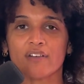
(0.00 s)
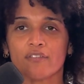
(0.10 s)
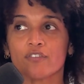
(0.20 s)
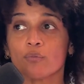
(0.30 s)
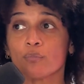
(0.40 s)
I
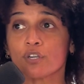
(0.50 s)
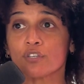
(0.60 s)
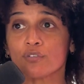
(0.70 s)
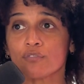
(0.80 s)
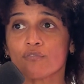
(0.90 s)
feel more
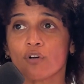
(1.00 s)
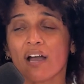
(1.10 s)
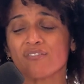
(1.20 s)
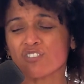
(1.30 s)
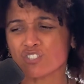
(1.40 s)
youthful.
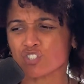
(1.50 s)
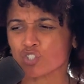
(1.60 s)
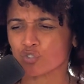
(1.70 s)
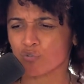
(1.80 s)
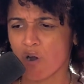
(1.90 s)
I feel
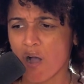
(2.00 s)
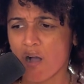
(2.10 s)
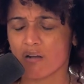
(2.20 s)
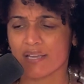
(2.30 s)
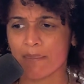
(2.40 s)

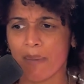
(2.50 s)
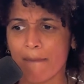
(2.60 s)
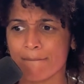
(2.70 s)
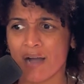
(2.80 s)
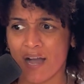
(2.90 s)
strong in my
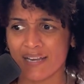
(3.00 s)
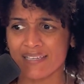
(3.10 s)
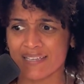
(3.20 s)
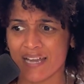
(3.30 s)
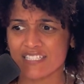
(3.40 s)
body,
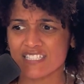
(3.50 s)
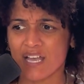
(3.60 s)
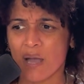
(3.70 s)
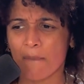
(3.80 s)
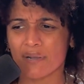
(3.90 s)
yes,
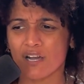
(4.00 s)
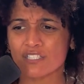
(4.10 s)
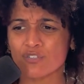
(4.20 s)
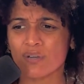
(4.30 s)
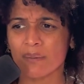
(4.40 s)
but
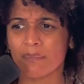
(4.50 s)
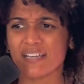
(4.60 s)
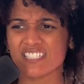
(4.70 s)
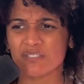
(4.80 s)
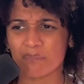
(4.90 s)
also in my
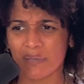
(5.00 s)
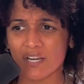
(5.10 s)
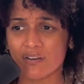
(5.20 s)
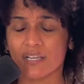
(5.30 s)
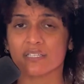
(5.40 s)

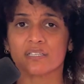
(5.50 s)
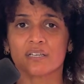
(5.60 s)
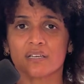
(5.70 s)
spirit.